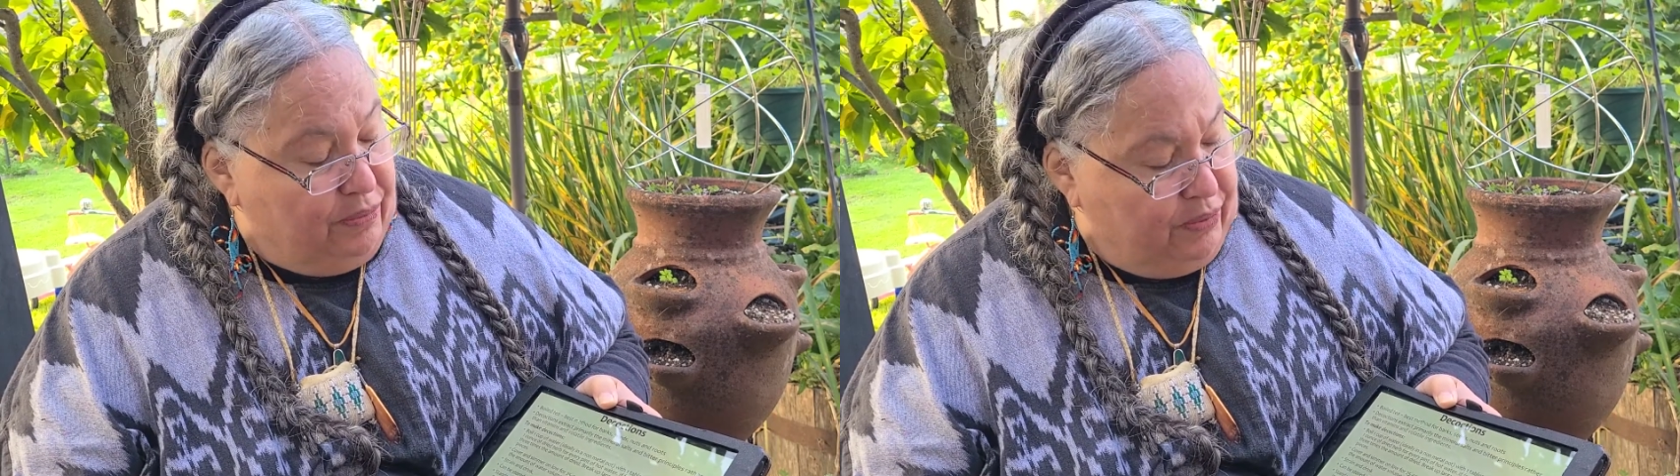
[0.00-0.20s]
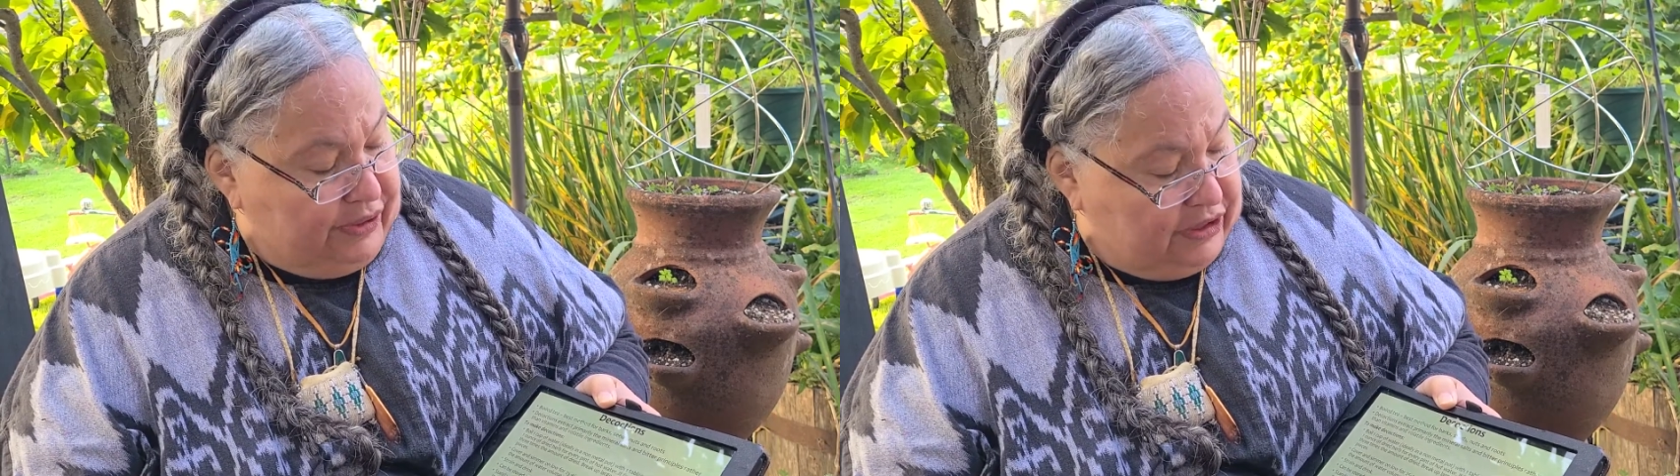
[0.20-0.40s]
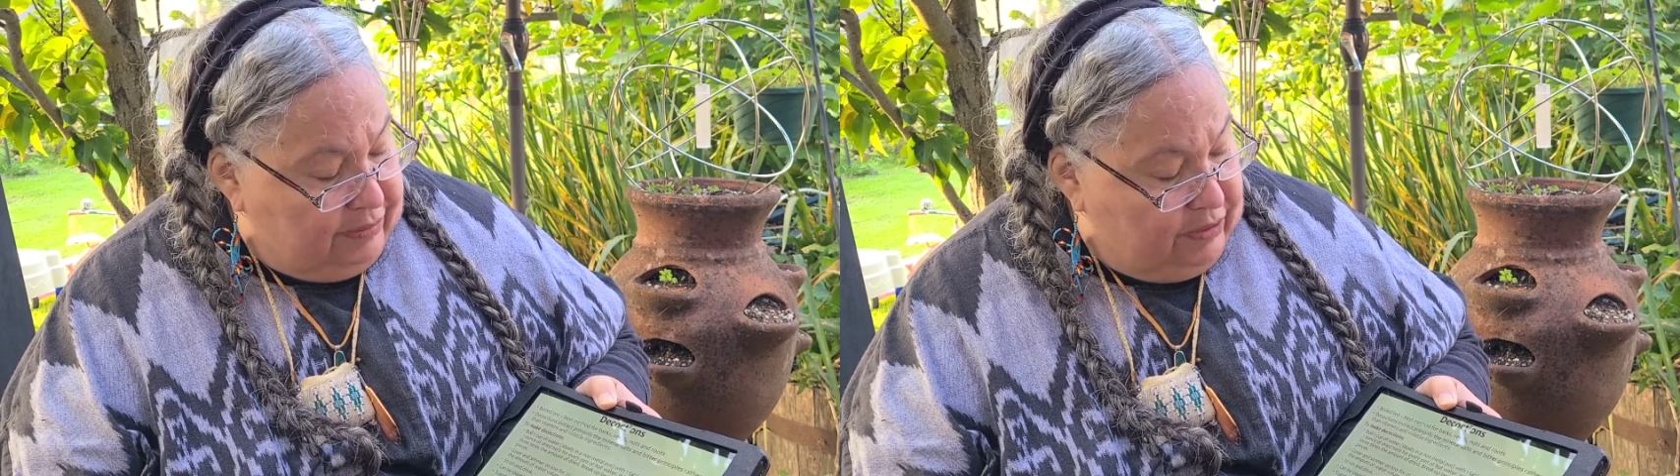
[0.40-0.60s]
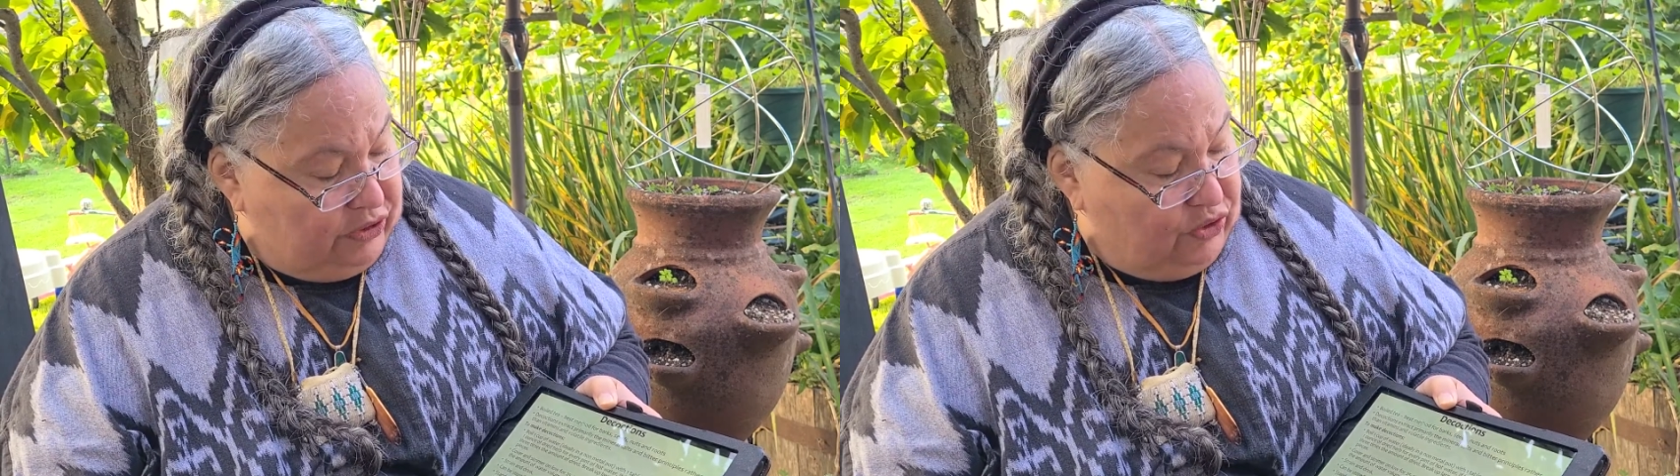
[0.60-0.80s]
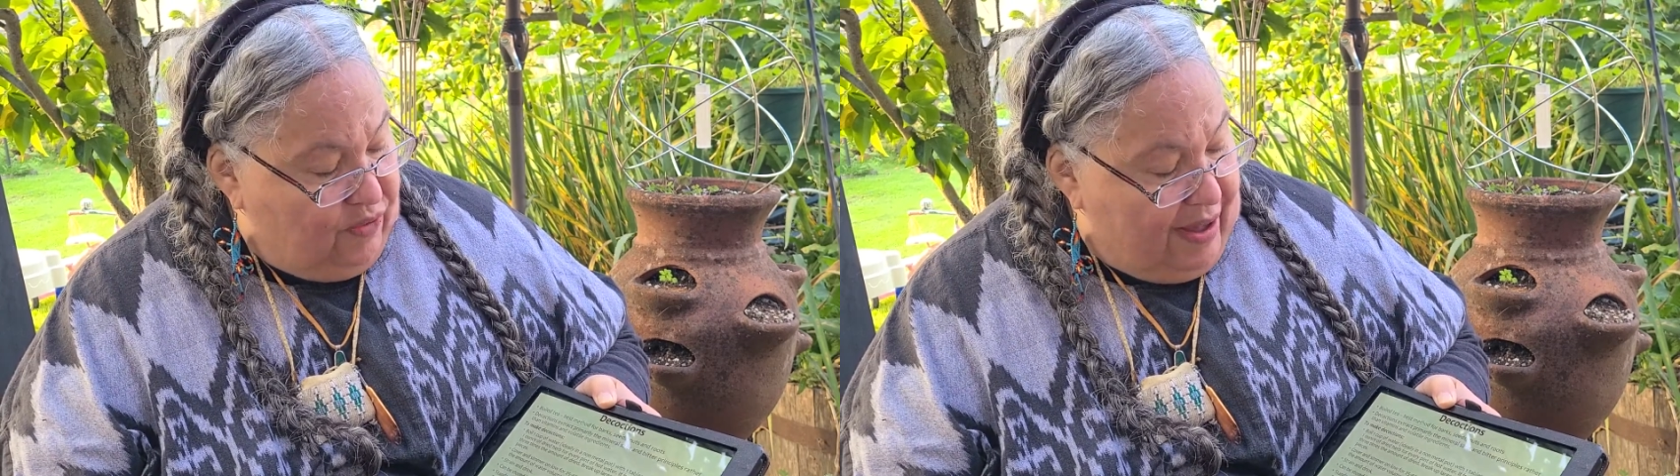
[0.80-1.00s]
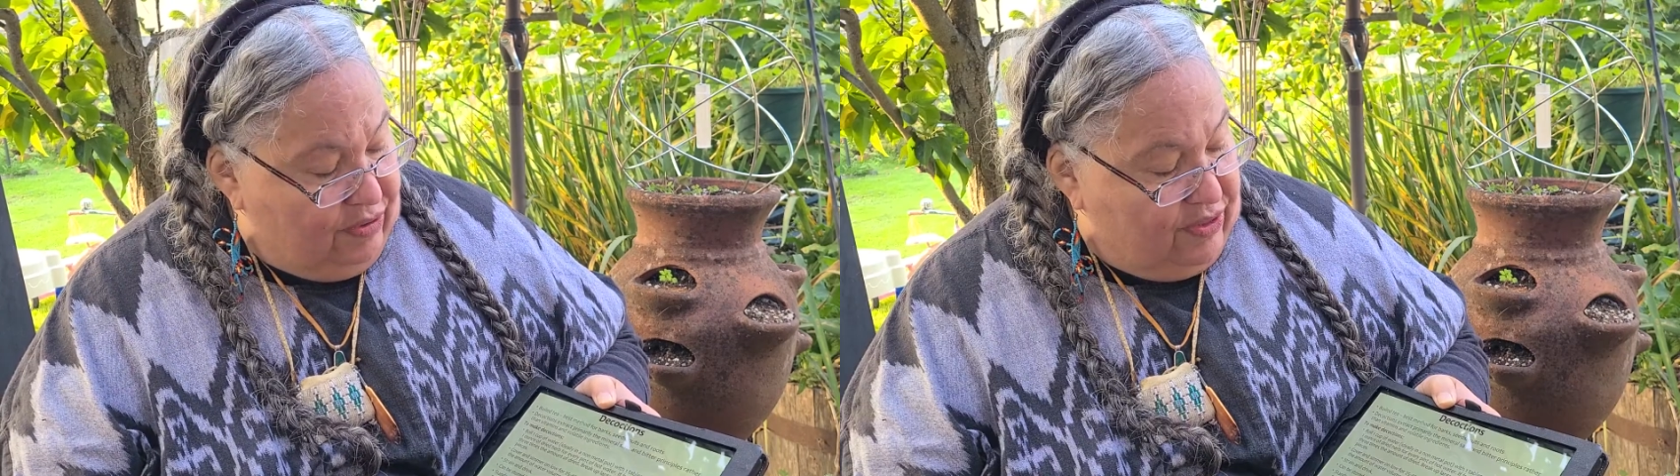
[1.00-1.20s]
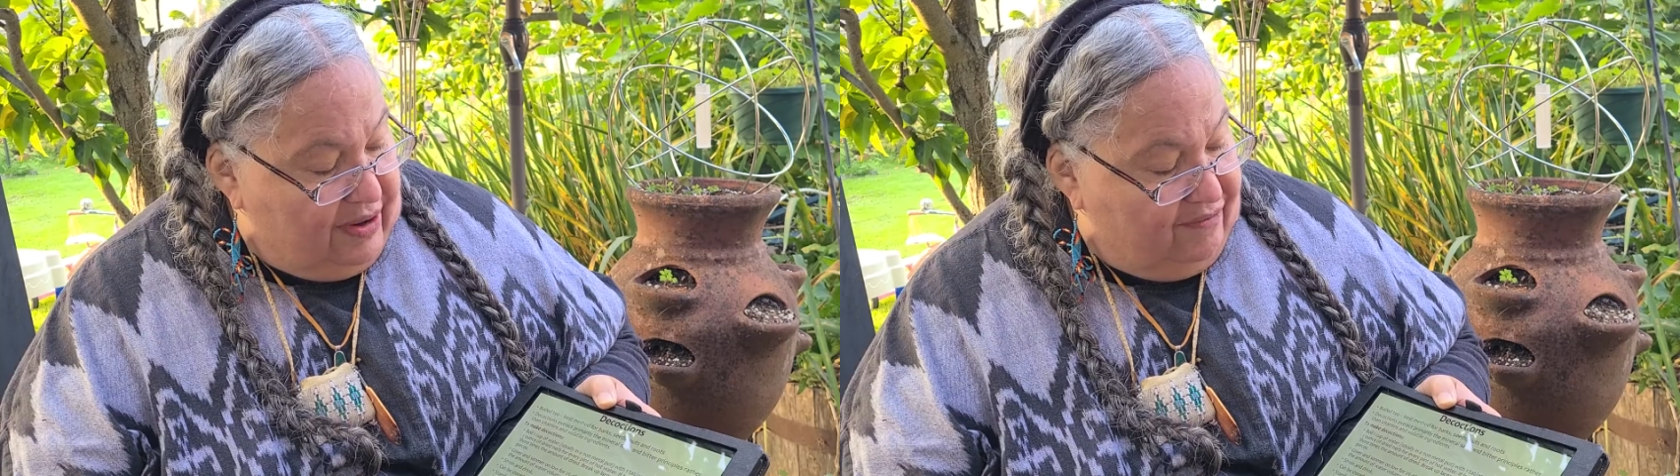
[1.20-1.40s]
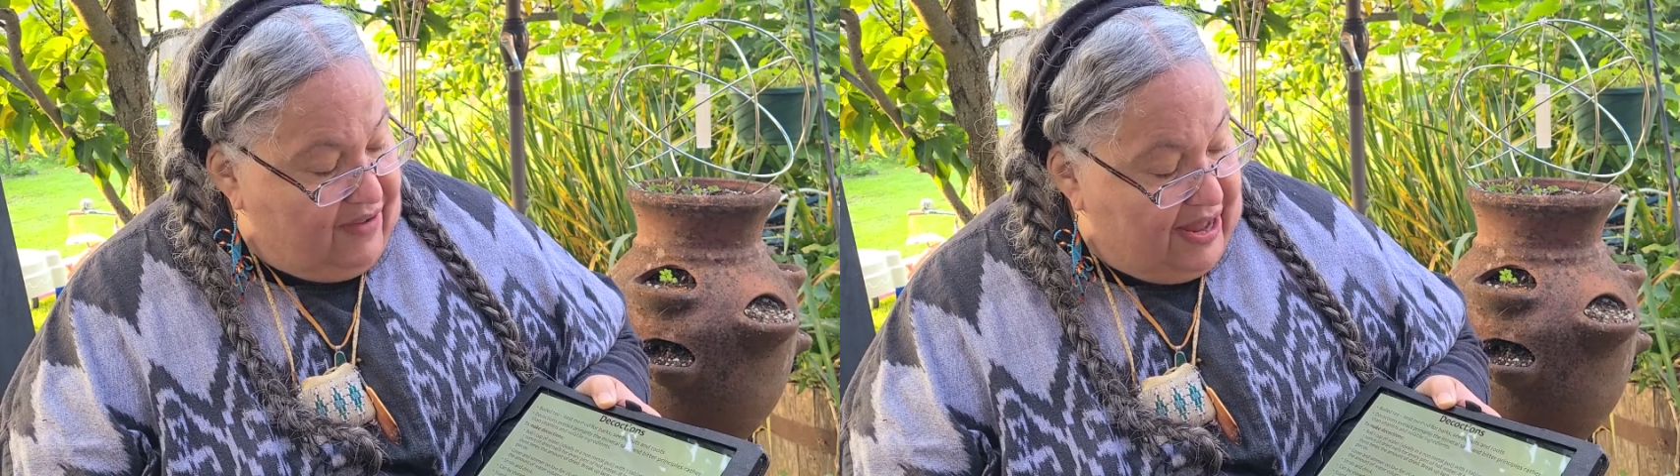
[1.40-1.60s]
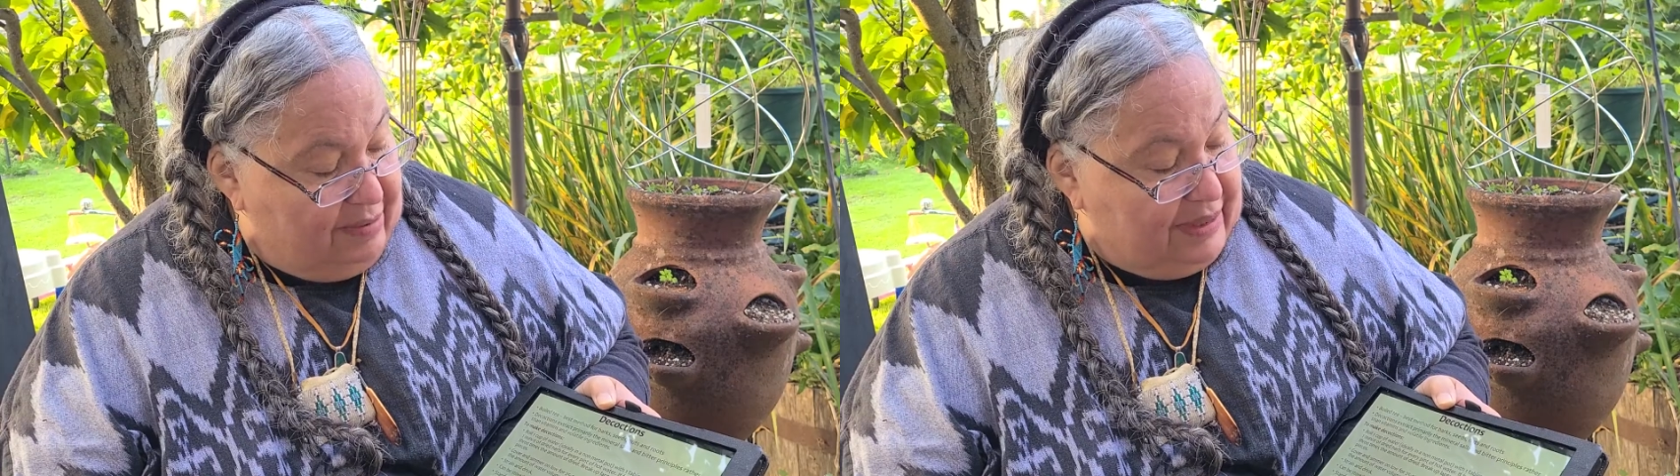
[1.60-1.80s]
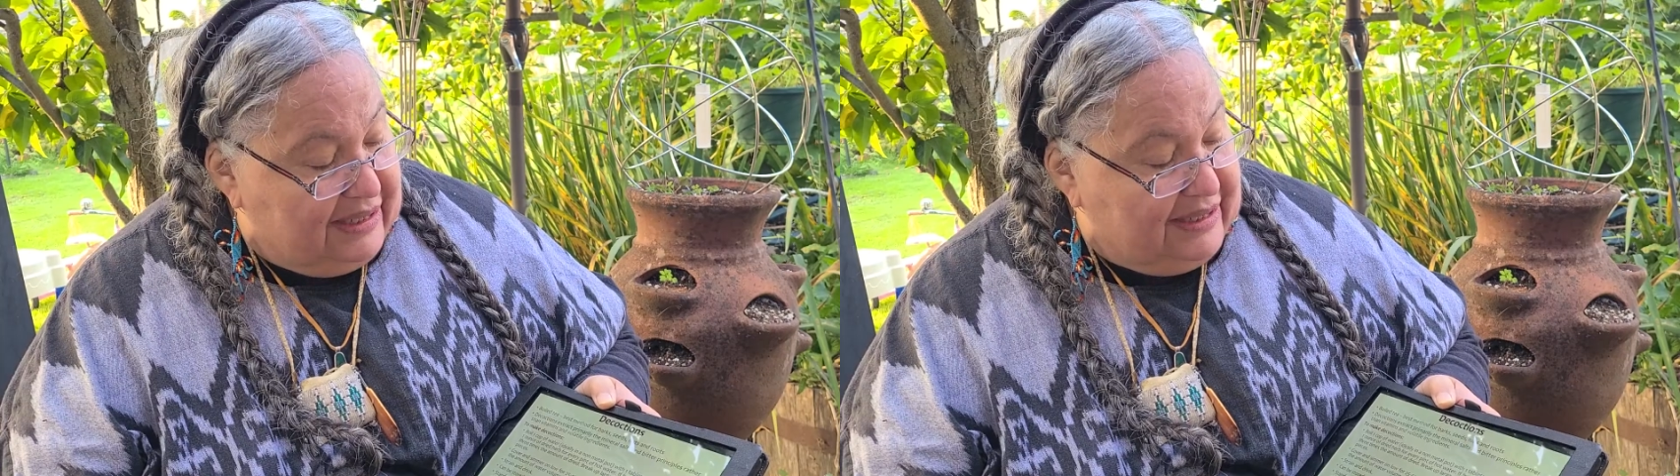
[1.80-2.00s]
principles rather than
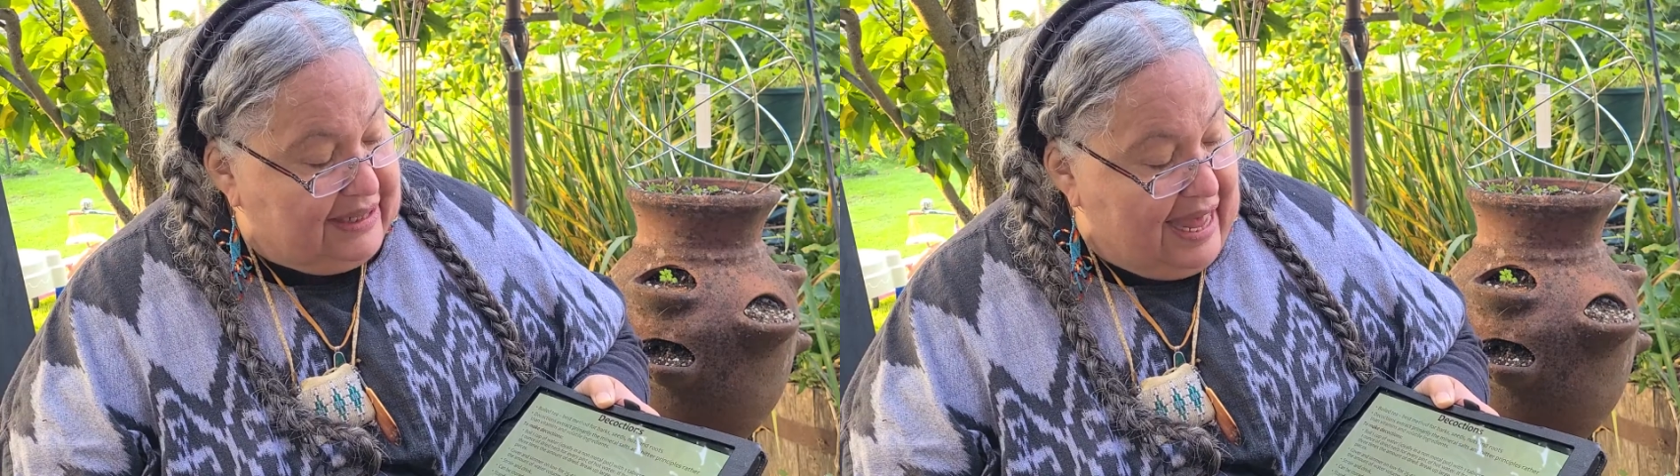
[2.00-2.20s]
vitamins